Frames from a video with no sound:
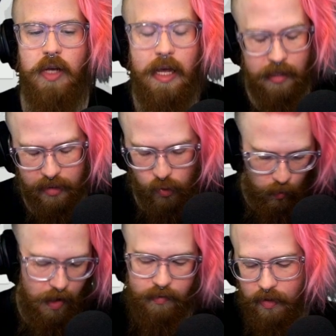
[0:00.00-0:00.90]
okay, like, so
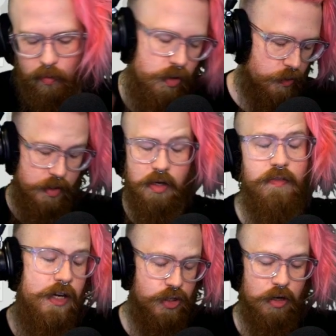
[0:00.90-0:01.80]
we're out there and we're doing an
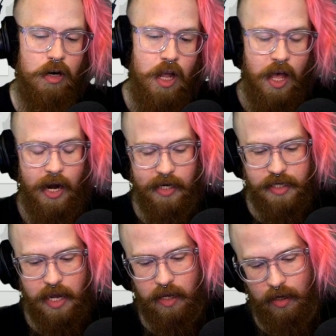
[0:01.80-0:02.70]
adventure and I
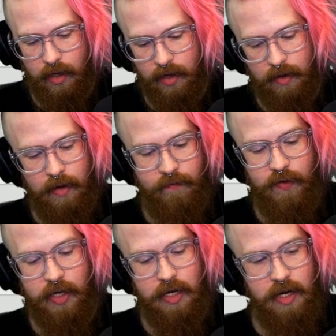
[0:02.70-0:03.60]
take a
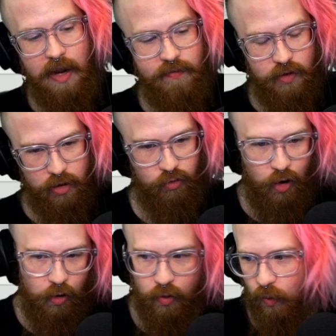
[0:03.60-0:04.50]
fucking knife to the
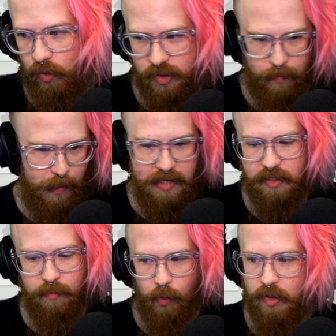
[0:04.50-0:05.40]
throat, or some
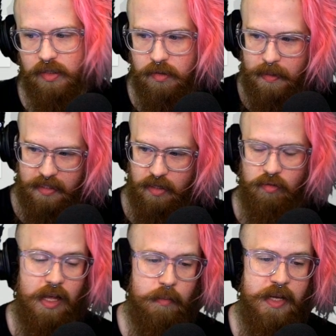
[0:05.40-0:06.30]
peasant poisons me because they don't
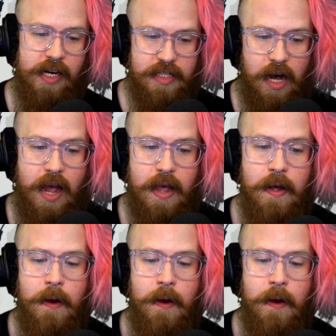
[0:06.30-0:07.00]
like me and I die.